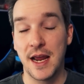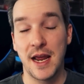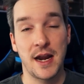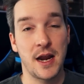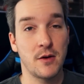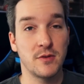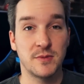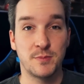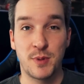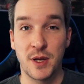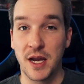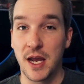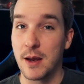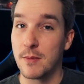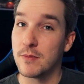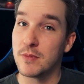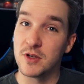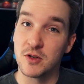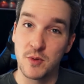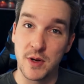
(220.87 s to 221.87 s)
and I was
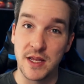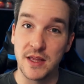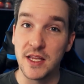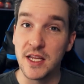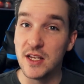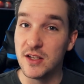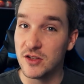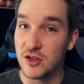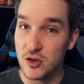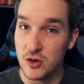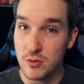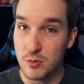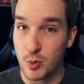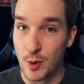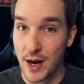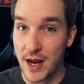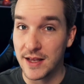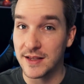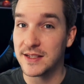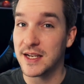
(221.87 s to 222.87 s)
picking between these two
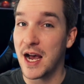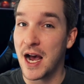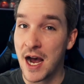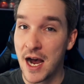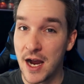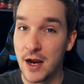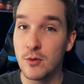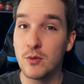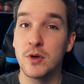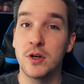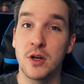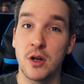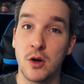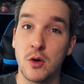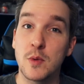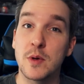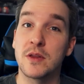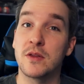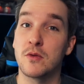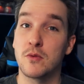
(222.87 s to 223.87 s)
brands, I would go
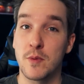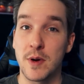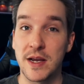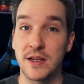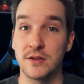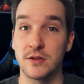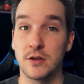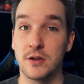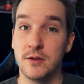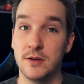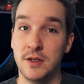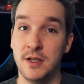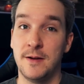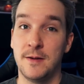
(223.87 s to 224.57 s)
with the Razer.